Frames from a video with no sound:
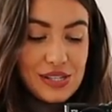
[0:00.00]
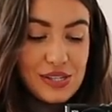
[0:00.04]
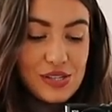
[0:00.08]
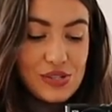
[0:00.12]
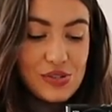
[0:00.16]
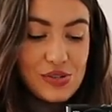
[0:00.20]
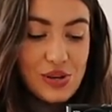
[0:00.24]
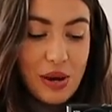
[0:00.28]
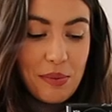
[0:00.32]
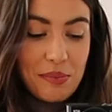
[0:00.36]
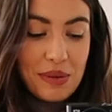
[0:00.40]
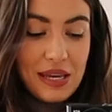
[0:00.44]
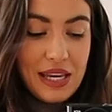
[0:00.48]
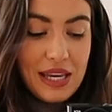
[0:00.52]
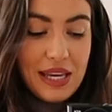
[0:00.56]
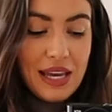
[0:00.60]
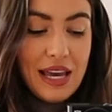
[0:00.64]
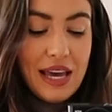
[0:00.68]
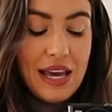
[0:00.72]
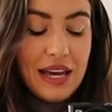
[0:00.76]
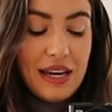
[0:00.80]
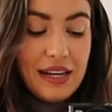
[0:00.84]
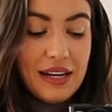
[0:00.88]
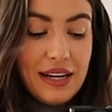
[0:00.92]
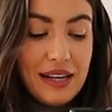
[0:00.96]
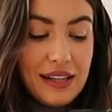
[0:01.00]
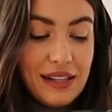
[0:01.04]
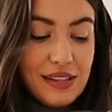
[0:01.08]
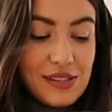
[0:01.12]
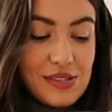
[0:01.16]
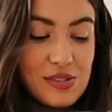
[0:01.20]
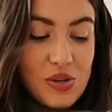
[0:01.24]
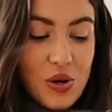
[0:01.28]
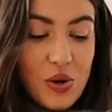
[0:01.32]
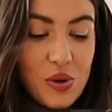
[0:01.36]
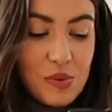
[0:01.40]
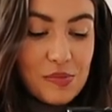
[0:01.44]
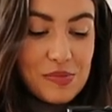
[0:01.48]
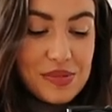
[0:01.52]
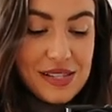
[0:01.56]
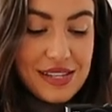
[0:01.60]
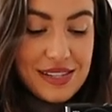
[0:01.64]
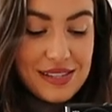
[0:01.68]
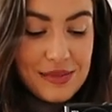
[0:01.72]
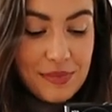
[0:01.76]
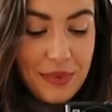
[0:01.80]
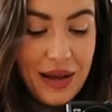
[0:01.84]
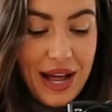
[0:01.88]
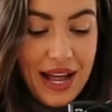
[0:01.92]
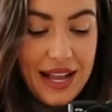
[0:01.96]
strappy little tops
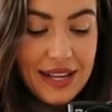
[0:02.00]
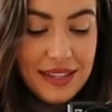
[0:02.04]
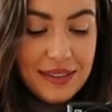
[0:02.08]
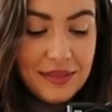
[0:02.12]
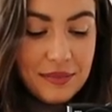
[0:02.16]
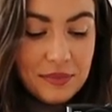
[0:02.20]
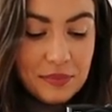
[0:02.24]
as well.